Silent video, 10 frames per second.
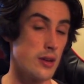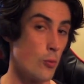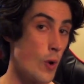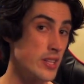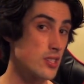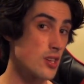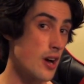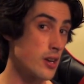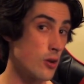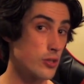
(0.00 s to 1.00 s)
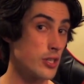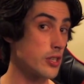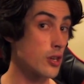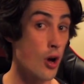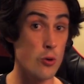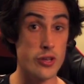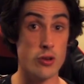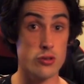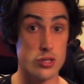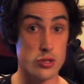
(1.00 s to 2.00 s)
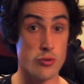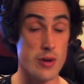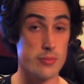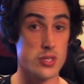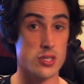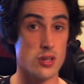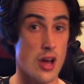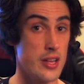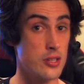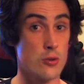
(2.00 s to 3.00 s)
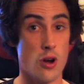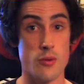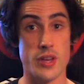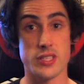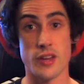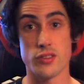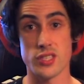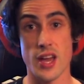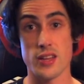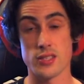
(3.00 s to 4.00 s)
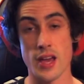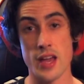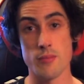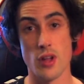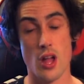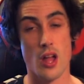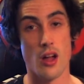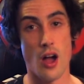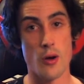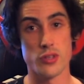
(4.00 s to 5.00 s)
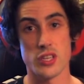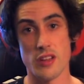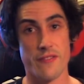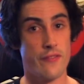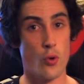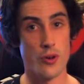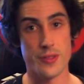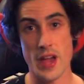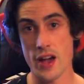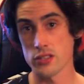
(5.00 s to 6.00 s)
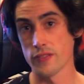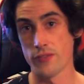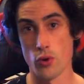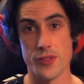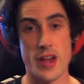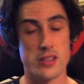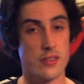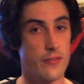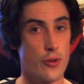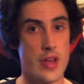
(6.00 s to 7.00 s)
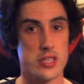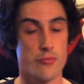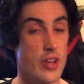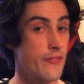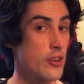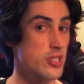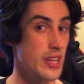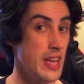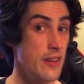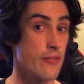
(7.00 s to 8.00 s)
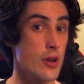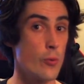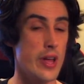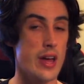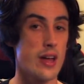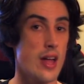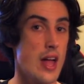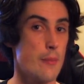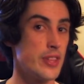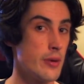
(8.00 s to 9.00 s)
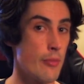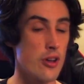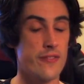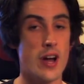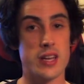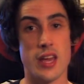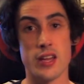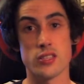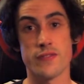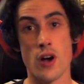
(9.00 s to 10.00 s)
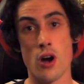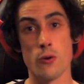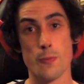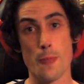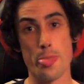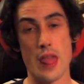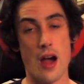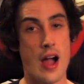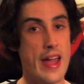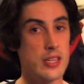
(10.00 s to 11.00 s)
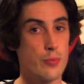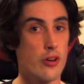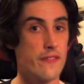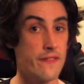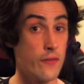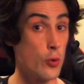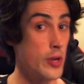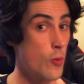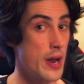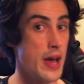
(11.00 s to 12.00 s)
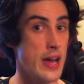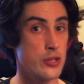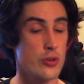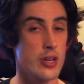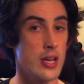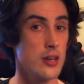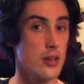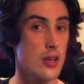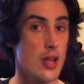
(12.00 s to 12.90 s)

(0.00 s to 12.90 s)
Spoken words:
Once I'd looked into GoldQ's script, I do hope that's how you say his name, I was seeing 4,000 referenced everywhere, but the modified Kext file, I had to put 4,100 in.